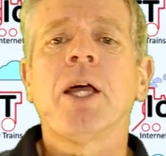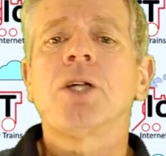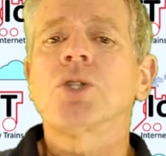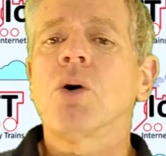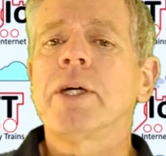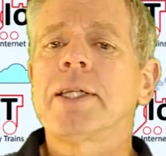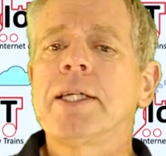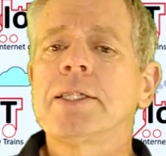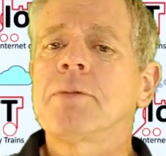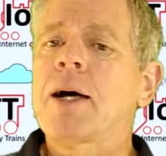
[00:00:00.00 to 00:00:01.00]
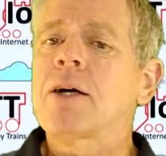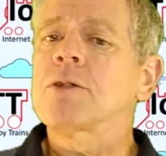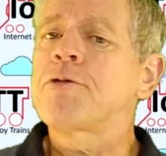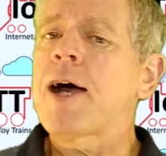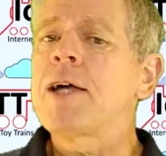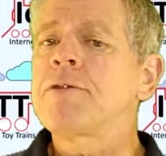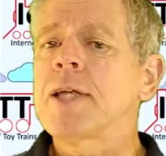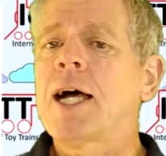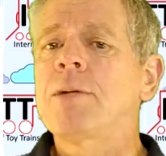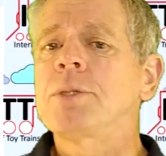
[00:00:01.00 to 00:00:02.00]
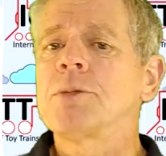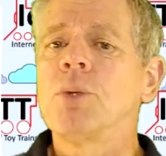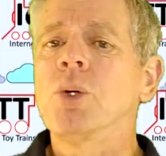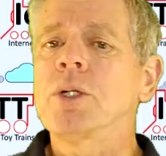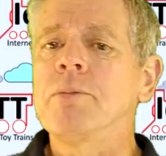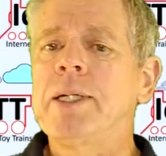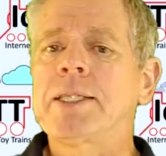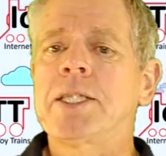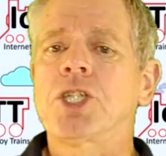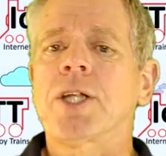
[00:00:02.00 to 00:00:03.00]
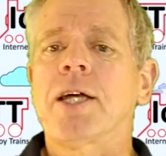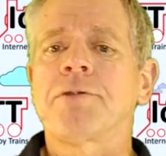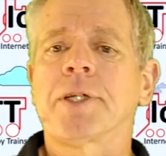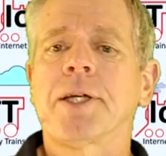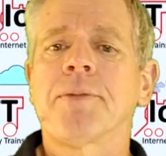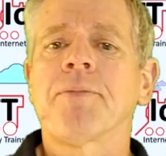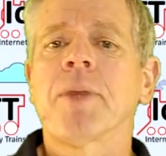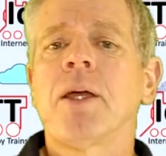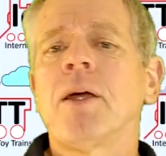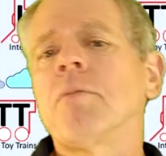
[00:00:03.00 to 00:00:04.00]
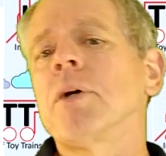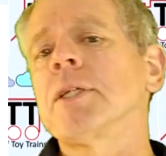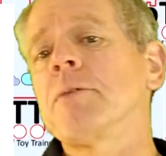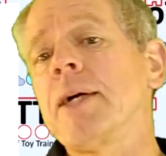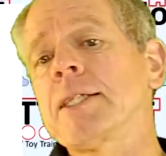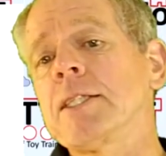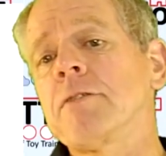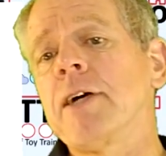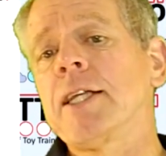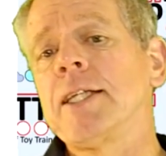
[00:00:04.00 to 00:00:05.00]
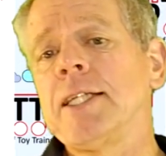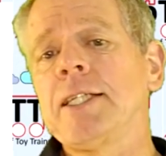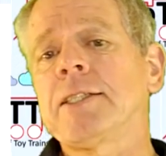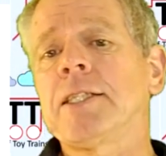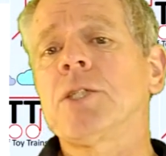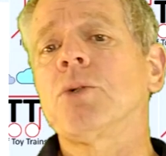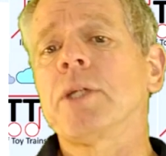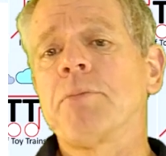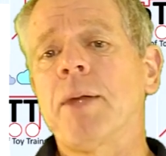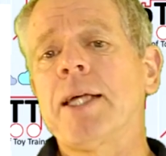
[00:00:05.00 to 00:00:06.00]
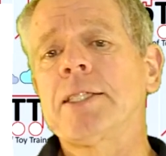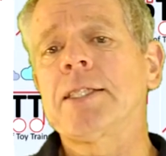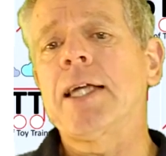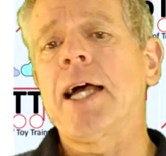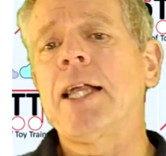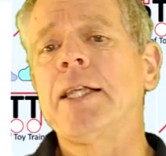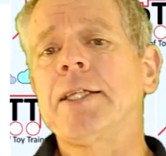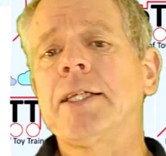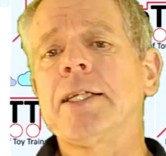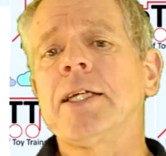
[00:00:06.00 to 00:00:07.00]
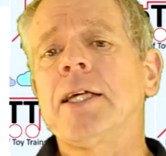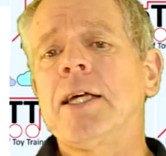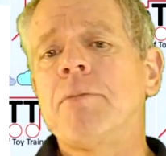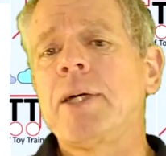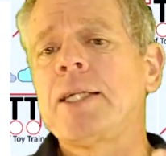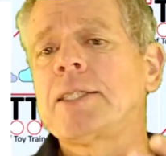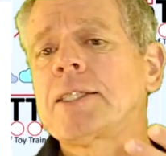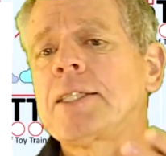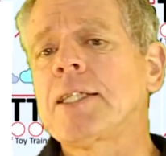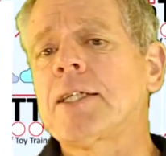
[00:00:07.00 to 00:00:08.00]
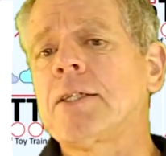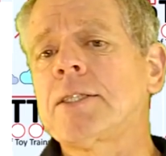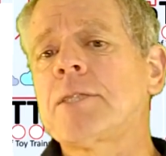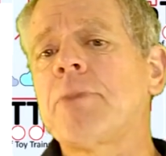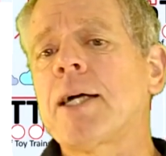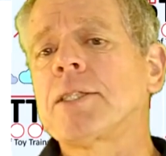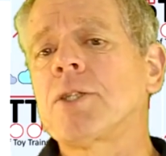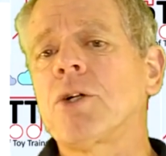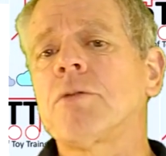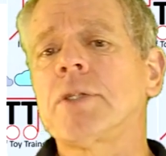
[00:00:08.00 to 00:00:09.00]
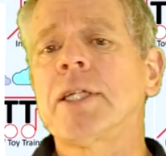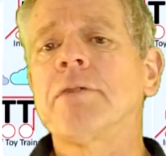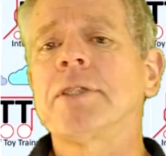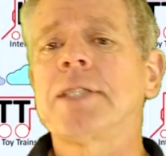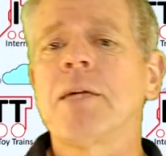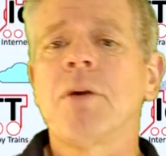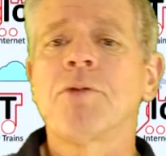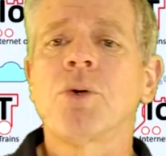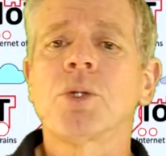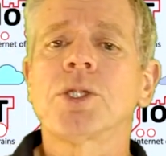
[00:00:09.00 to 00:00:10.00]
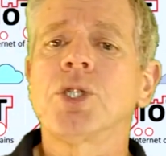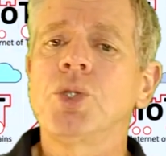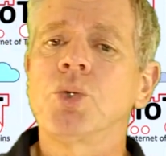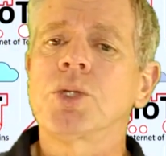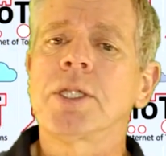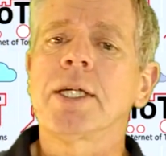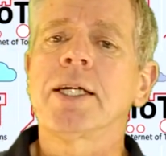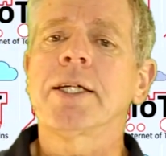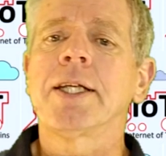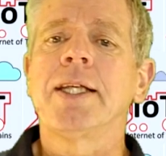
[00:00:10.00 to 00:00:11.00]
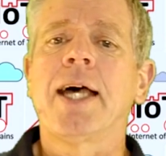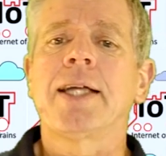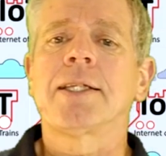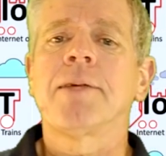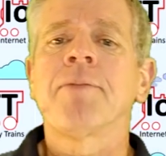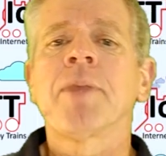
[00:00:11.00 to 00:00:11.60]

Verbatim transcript: So it is about five times more message traffic. But it makes it very easy to replace the L E D-based signals by servo-driven semaphores using a green hat.